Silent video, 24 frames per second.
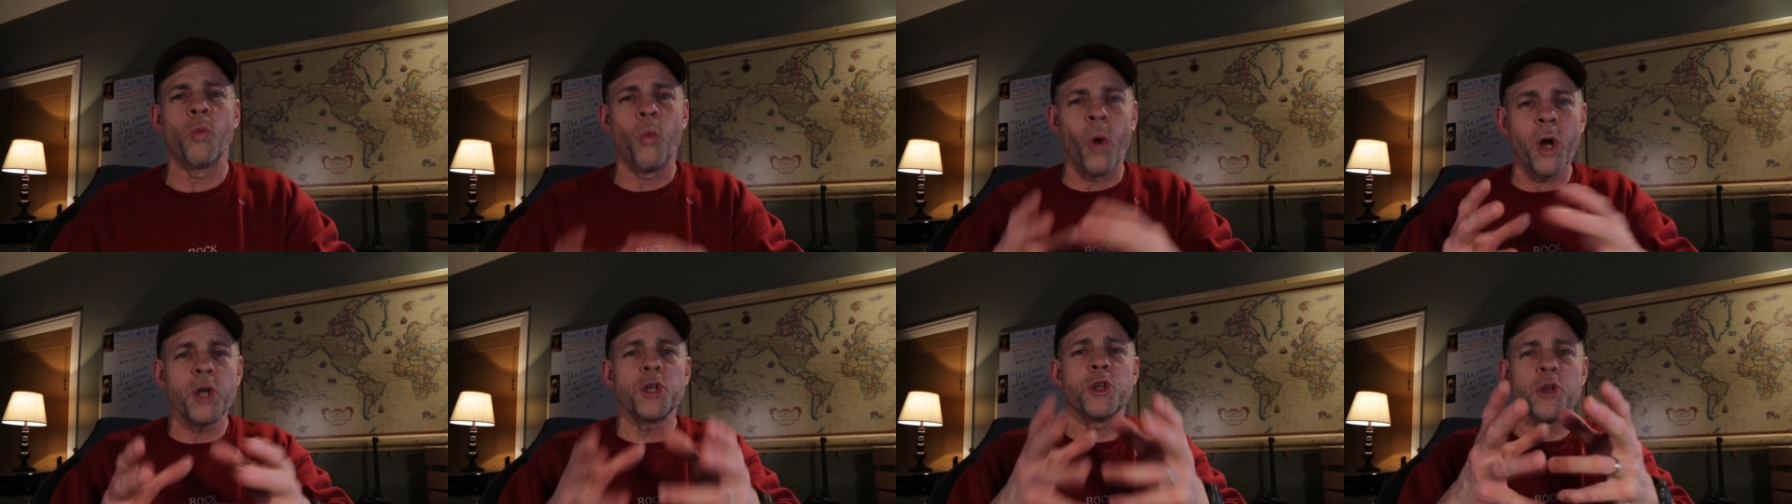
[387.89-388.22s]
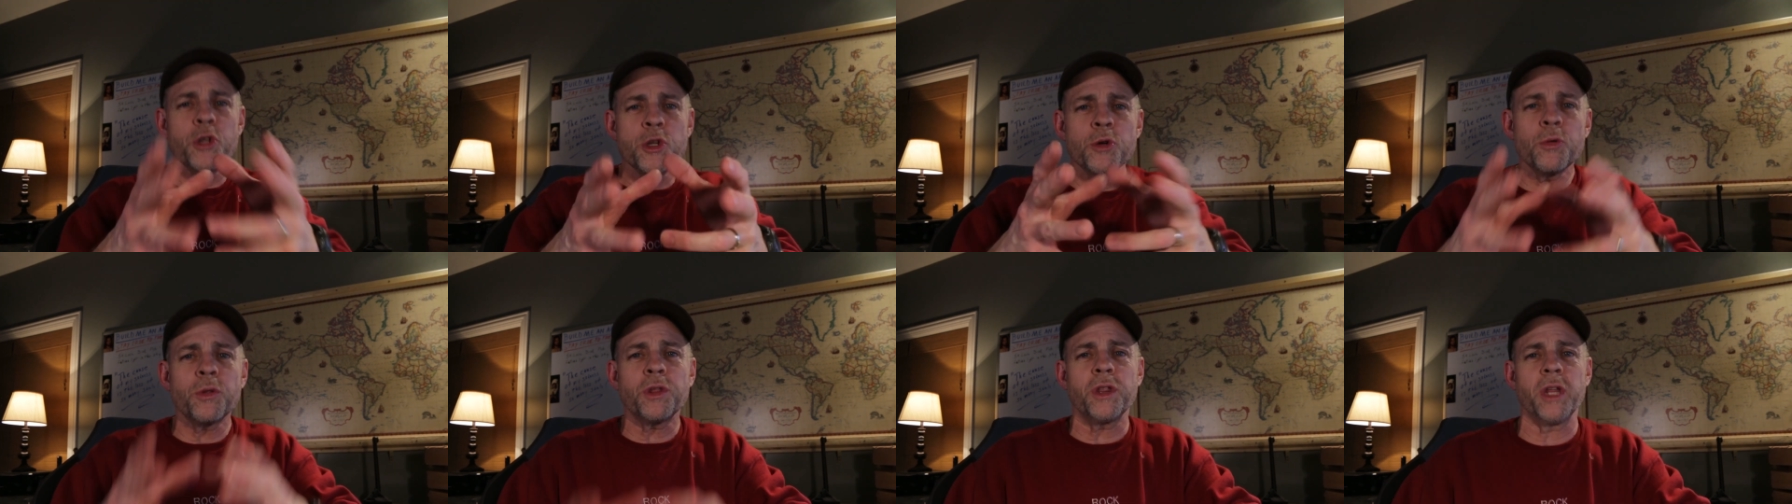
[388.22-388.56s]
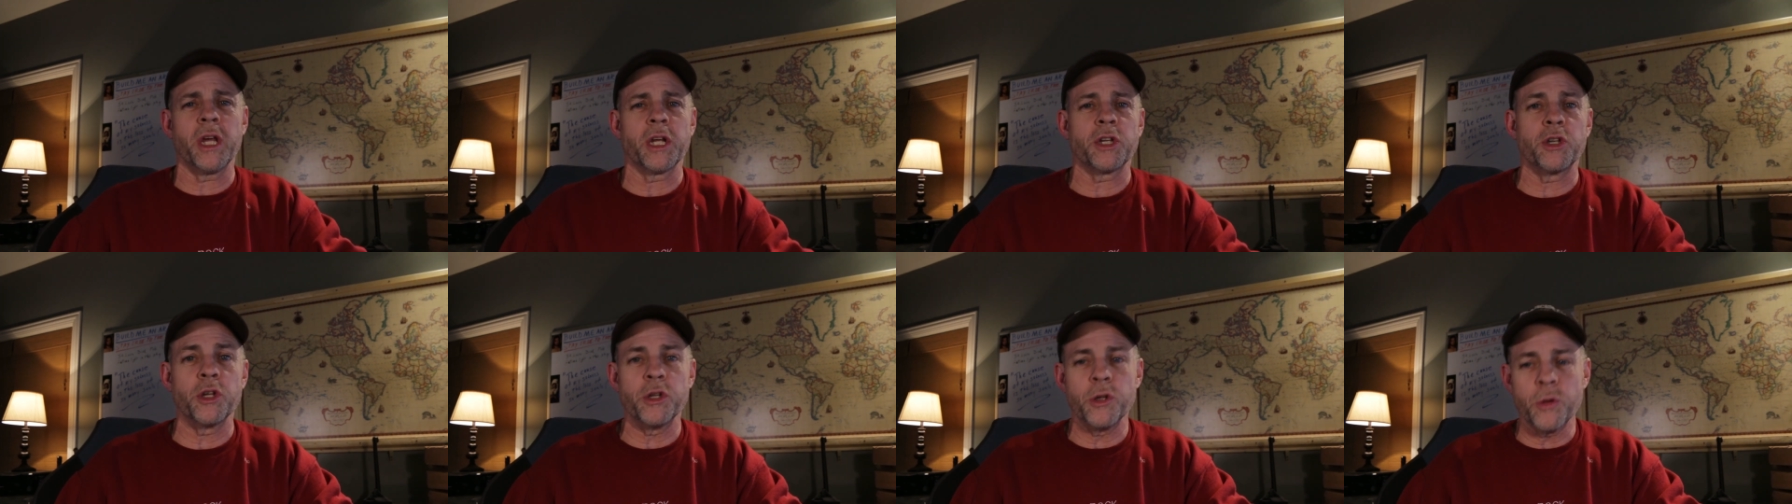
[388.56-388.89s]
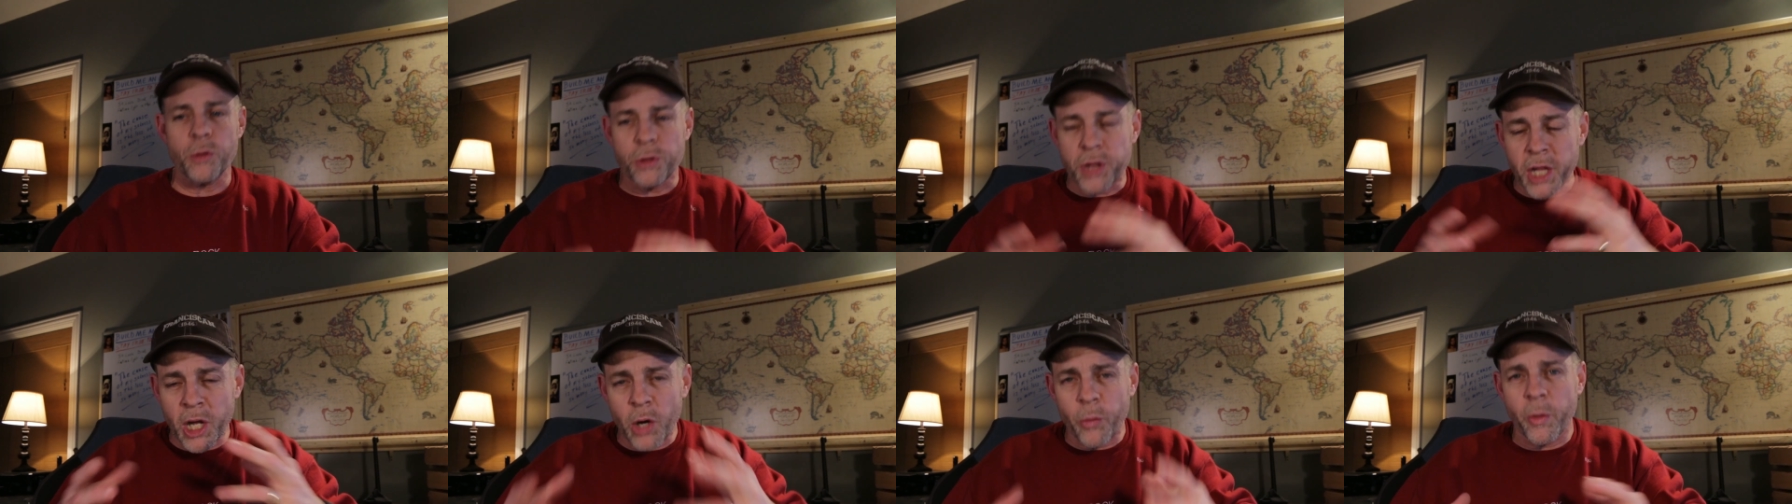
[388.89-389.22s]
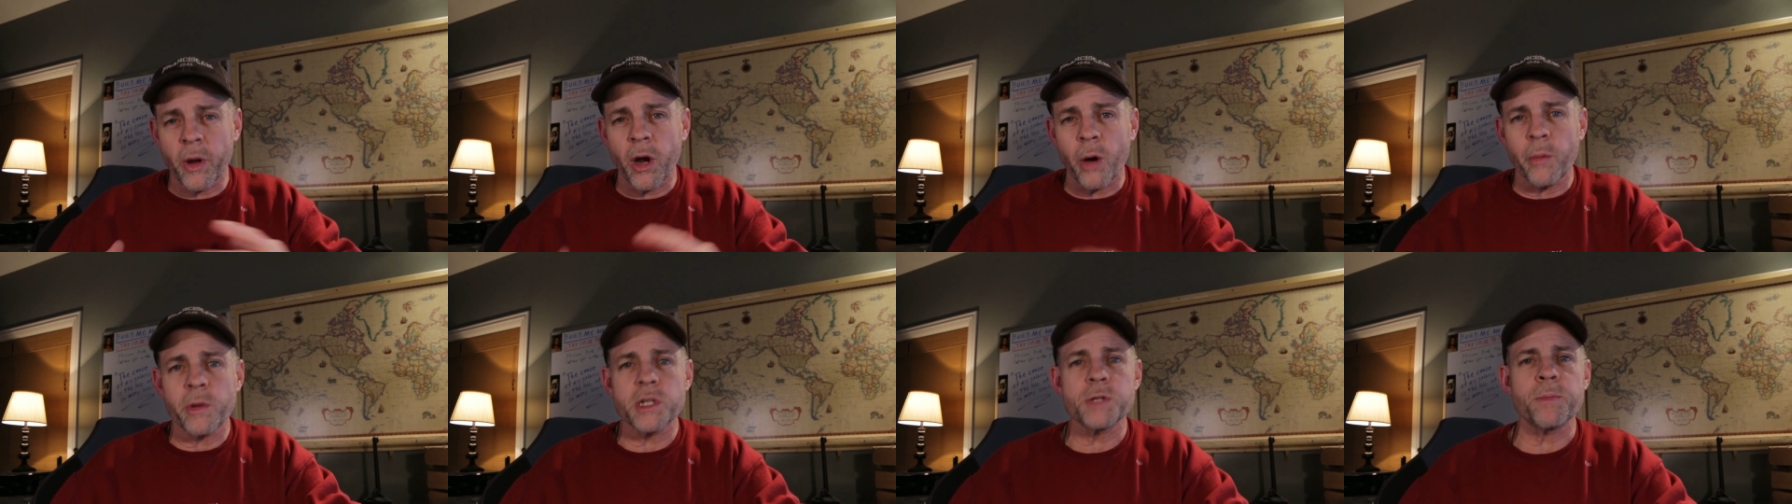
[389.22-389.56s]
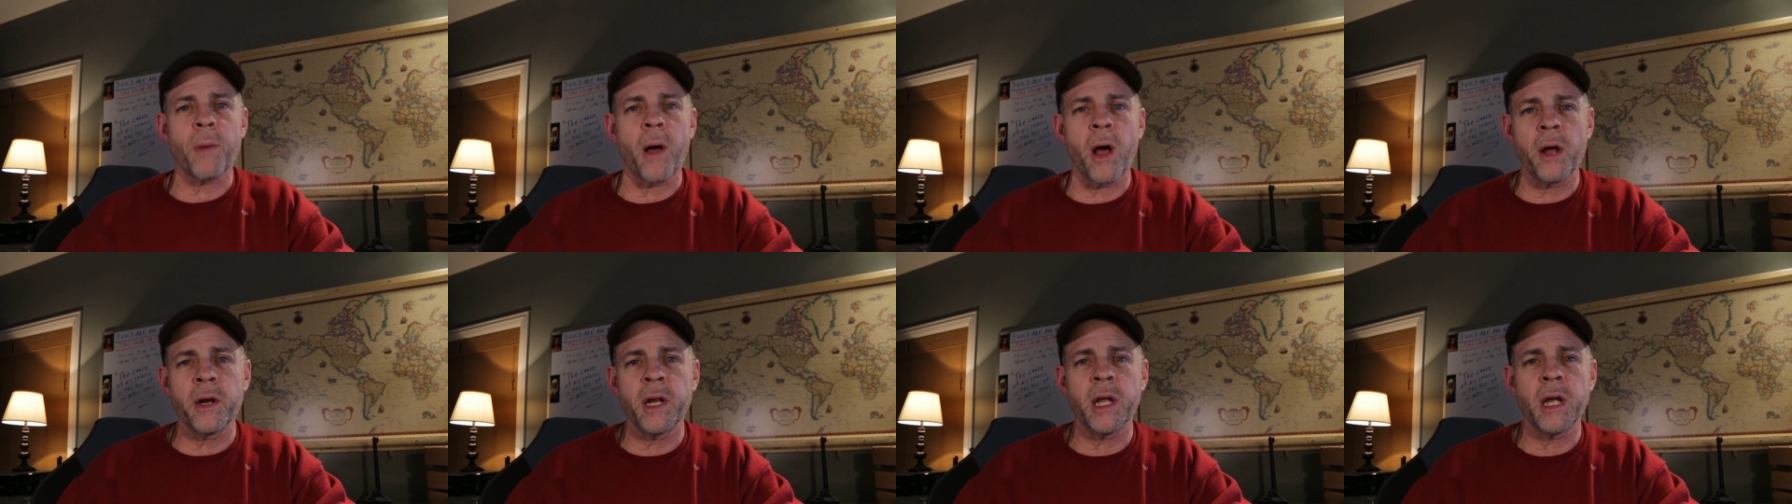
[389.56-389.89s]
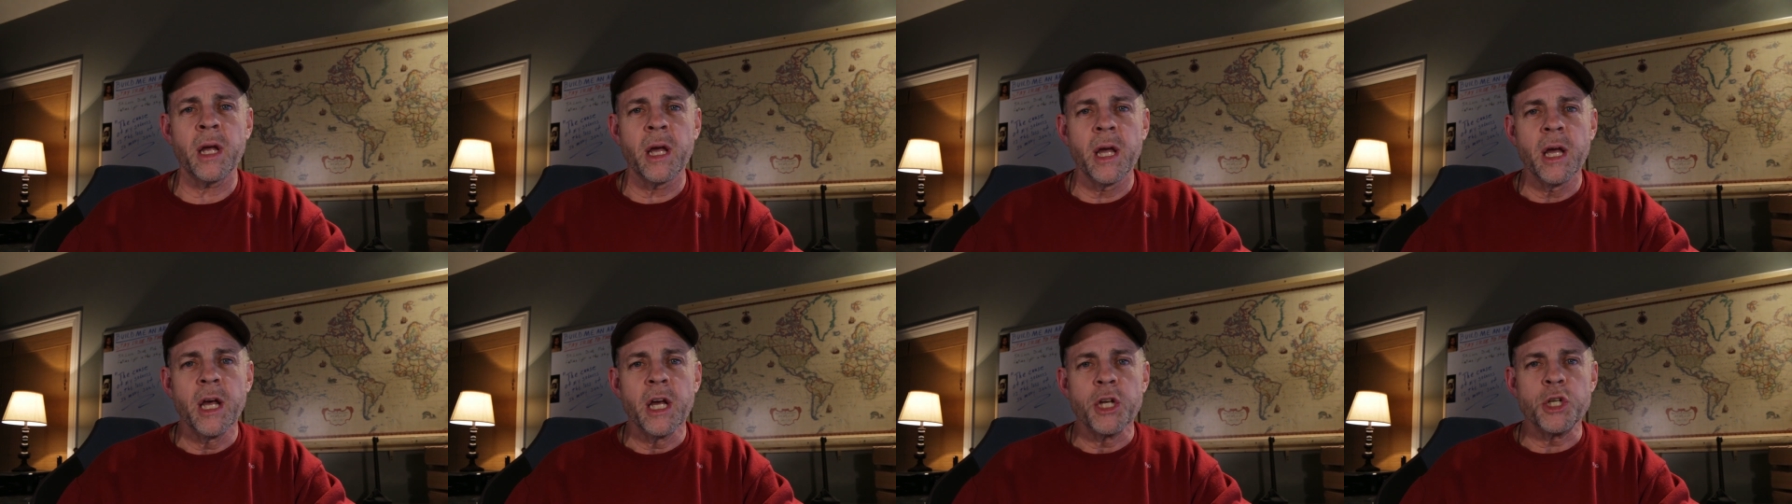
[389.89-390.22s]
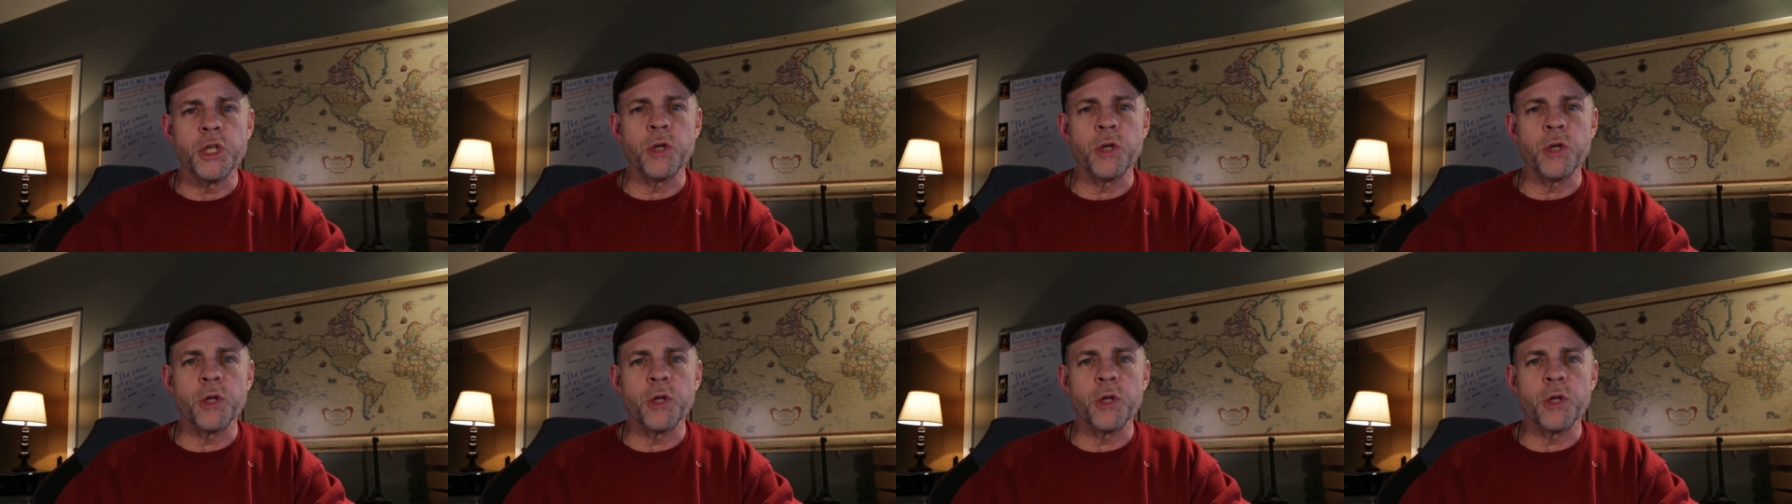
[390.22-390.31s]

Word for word: What do you think? Do you think we are responding?